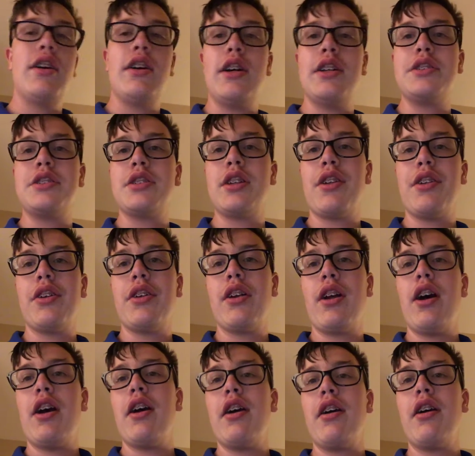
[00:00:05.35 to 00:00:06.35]
It's
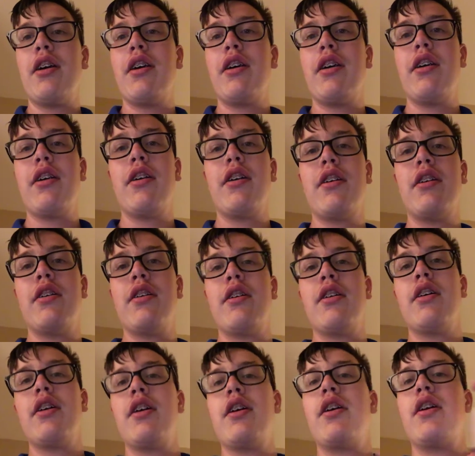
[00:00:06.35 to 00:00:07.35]
another,
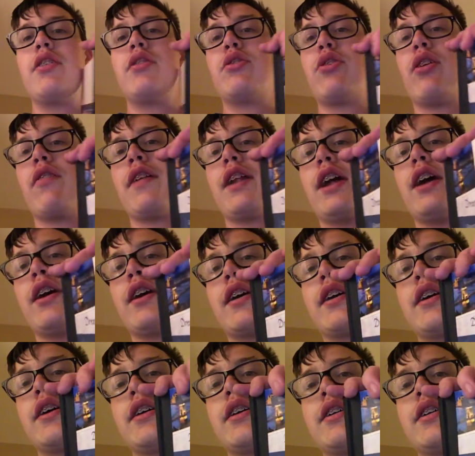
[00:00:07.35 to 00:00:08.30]
tour vlog.